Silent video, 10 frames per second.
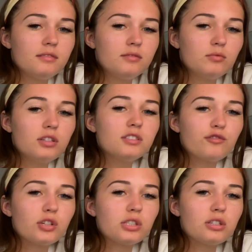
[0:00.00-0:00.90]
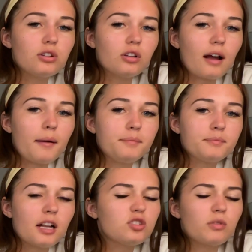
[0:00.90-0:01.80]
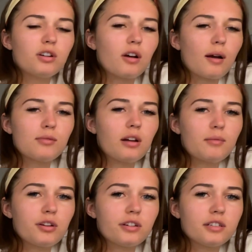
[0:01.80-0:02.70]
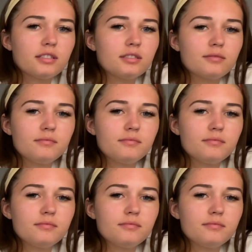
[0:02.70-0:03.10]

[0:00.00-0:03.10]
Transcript: what is the first thing you look up? I just want to know. I'm, I'm curious.